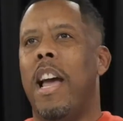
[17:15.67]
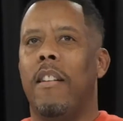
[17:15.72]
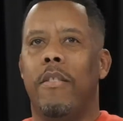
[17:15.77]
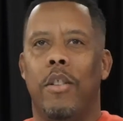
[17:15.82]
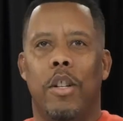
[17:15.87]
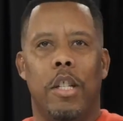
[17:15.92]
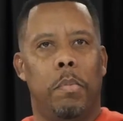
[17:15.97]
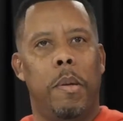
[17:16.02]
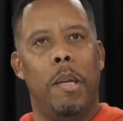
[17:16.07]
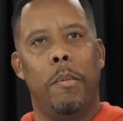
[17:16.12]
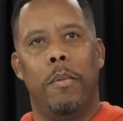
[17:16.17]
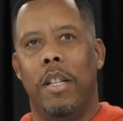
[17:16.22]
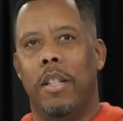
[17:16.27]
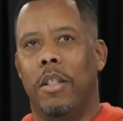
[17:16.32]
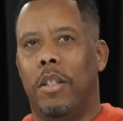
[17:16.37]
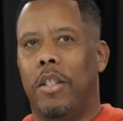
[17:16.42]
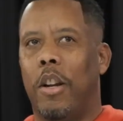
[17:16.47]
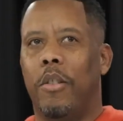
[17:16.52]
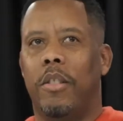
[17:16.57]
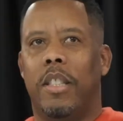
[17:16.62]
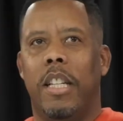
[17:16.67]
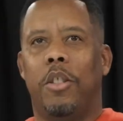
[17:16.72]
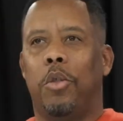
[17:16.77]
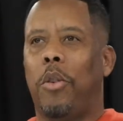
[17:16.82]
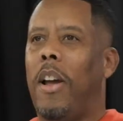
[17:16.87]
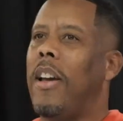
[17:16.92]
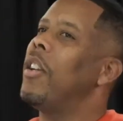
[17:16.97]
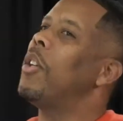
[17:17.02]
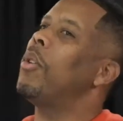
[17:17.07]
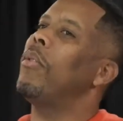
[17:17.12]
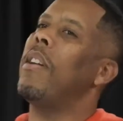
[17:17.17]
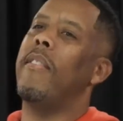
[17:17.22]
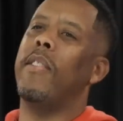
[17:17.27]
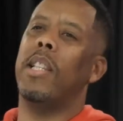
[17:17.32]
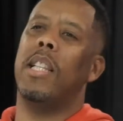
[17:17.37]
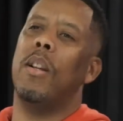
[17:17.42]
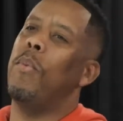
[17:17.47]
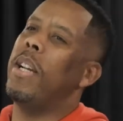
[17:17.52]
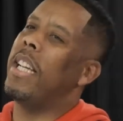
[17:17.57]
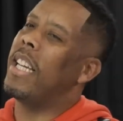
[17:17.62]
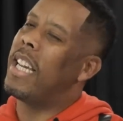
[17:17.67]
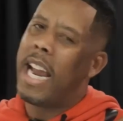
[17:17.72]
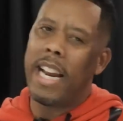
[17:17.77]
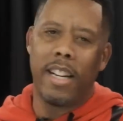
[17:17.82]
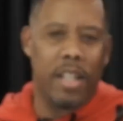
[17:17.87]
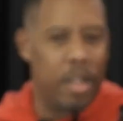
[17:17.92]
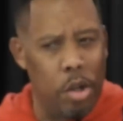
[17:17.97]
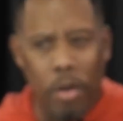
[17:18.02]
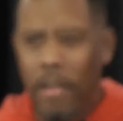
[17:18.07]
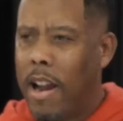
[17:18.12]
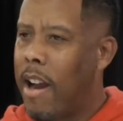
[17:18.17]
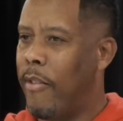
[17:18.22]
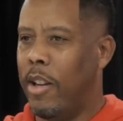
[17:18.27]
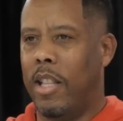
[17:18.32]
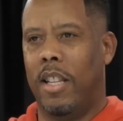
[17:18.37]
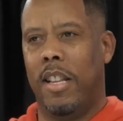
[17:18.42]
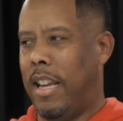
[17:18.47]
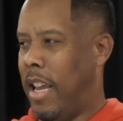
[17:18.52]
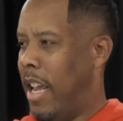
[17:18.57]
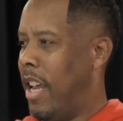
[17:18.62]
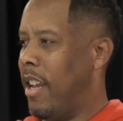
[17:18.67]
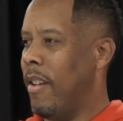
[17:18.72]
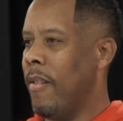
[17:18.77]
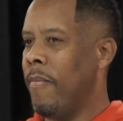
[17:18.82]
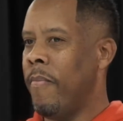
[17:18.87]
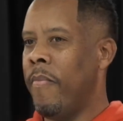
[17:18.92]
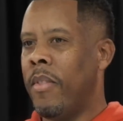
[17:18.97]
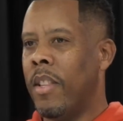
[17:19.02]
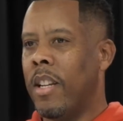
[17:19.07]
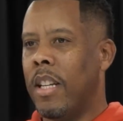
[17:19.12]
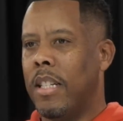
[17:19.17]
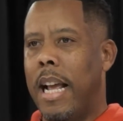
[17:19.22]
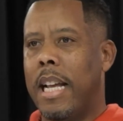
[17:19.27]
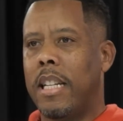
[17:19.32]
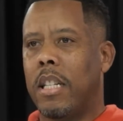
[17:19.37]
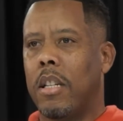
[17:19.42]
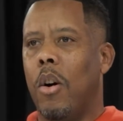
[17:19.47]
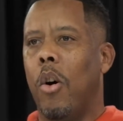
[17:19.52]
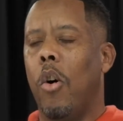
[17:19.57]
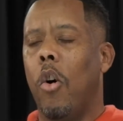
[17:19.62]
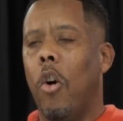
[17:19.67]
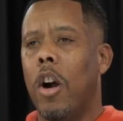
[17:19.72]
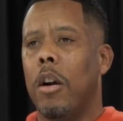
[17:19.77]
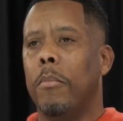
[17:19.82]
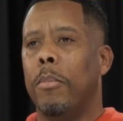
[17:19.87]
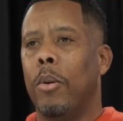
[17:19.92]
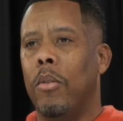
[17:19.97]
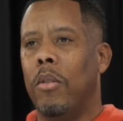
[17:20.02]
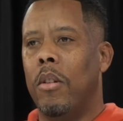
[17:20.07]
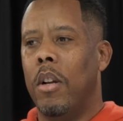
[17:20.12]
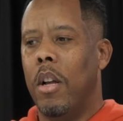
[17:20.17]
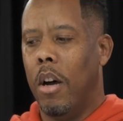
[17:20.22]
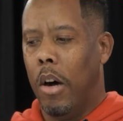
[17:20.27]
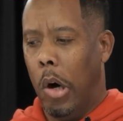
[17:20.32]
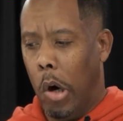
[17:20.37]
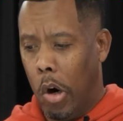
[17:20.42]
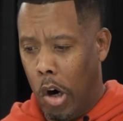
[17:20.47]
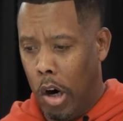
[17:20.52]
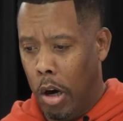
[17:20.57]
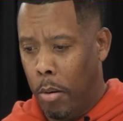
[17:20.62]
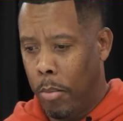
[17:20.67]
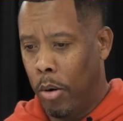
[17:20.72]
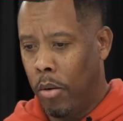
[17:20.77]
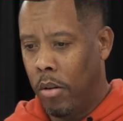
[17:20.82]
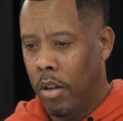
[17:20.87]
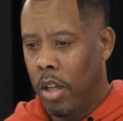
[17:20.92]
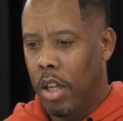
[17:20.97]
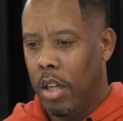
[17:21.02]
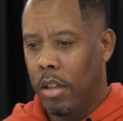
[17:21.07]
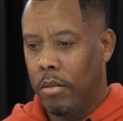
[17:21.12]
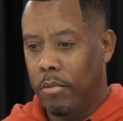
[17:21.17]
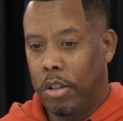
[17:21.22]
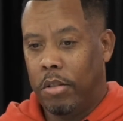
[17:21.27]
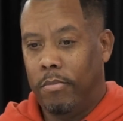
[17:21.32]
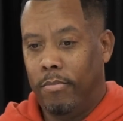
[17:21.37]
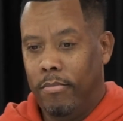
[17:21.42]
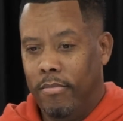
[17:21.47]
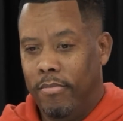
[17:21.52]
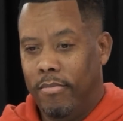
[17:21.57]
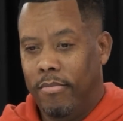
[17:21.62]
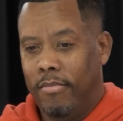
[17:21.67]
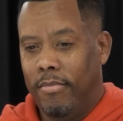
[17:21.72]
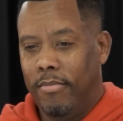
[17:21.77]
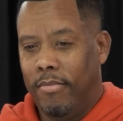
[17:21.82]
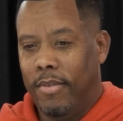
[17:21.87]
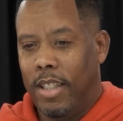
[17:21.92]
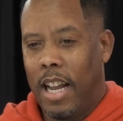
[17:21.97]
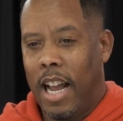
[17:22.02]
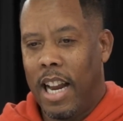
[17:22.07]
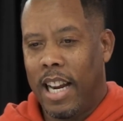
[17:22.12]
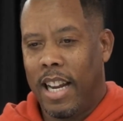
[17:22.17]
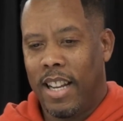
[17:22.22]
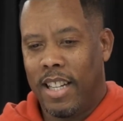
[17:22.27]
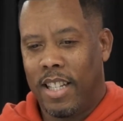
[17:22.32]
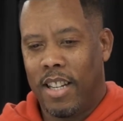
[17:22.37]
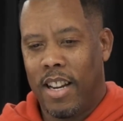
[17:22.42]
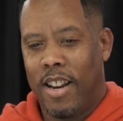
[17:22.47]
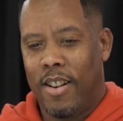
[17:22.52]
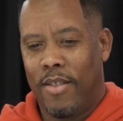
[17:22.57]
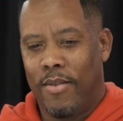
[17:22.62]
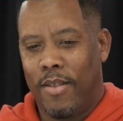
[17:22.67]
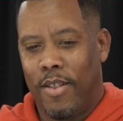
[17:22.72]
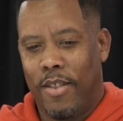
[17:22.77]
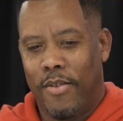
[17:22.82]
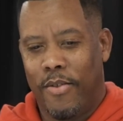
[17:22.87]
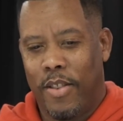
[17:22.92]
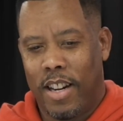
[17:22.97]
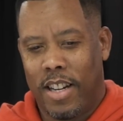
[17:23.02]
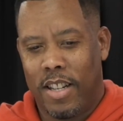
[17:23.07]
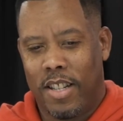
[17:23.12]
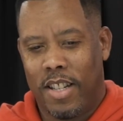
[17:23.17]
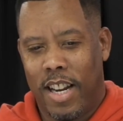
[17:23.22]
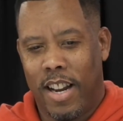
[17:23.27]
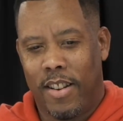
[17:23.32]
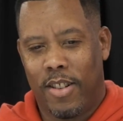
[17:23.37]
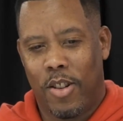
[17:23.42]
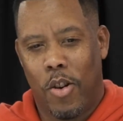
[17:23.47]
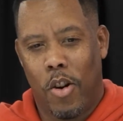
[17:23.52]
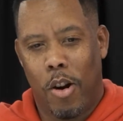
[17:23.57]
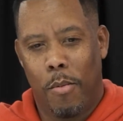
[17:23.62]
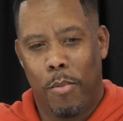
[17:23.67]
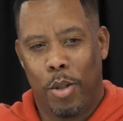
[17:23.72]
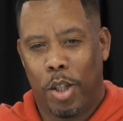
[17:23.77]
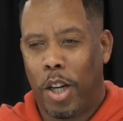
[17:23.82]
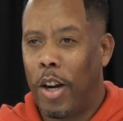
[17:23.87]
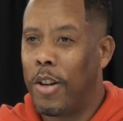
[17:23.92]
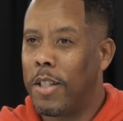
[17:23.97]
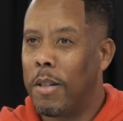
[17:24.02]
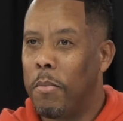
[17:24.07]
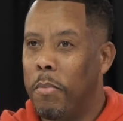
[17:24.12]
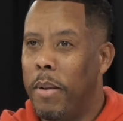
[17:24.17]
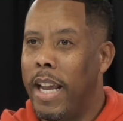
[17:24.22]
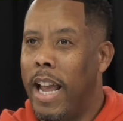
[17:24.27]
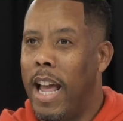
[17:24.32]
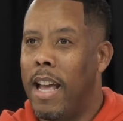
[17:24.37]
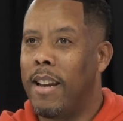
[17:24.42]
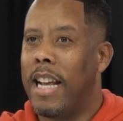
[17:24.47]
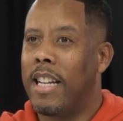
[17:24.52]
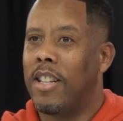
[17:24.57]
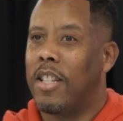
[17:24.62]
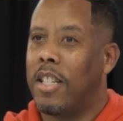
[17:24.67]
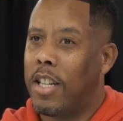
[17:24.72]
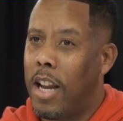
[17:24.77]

have those people in church that try to do everything. We can't do everything. That's a horrible, horrible, I guess, I don't know if I could say it's a horrible church to be at. That's